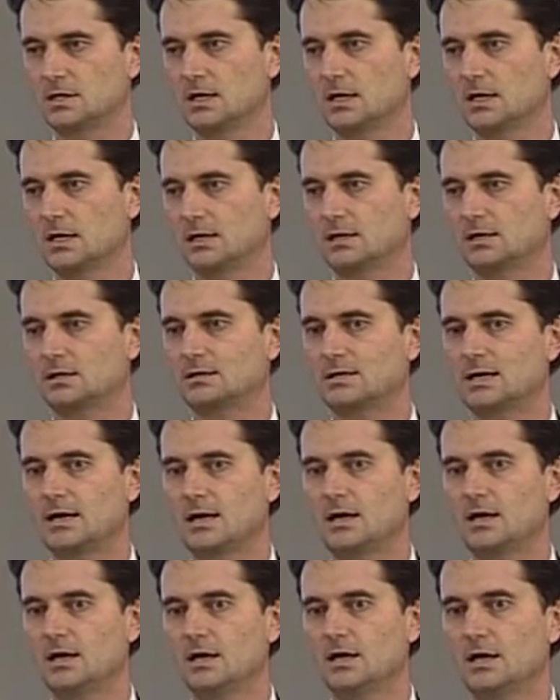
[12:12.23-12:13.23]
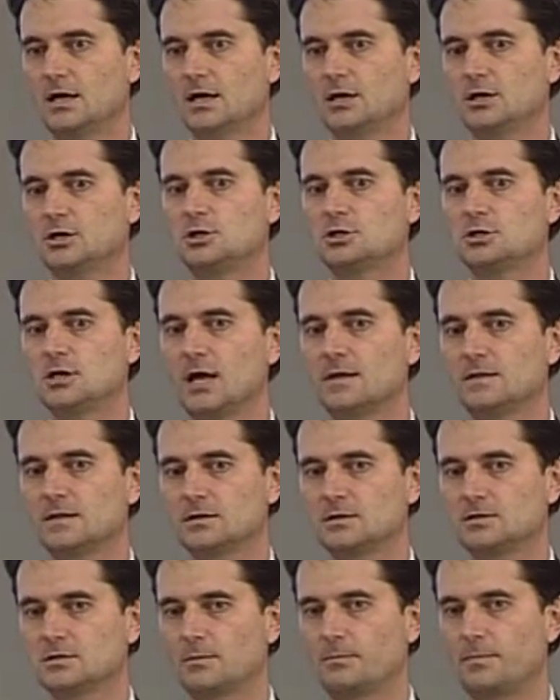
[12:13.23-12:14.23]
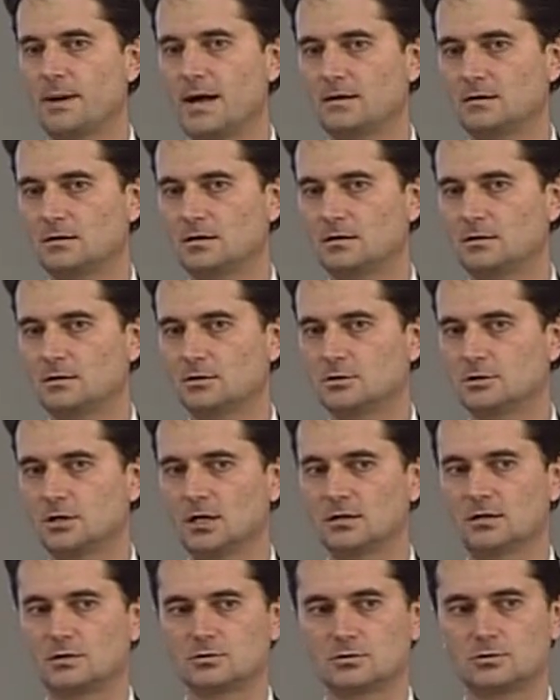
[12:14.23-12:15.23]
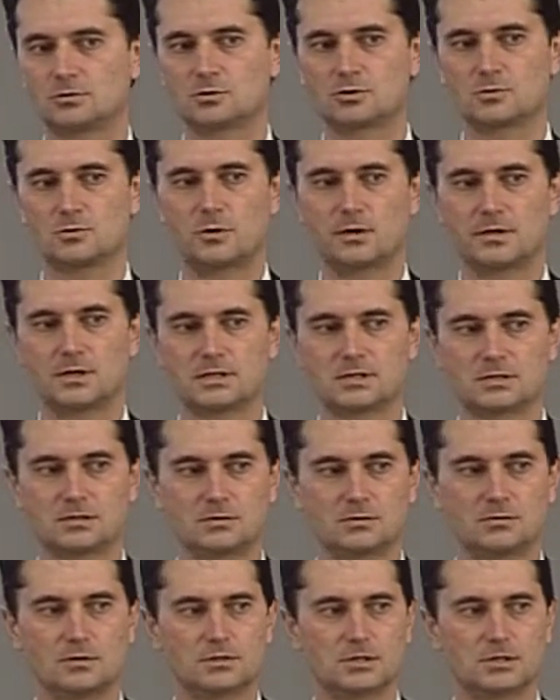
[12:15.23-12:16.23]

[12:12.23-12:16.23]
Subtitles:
We should have a European project so that the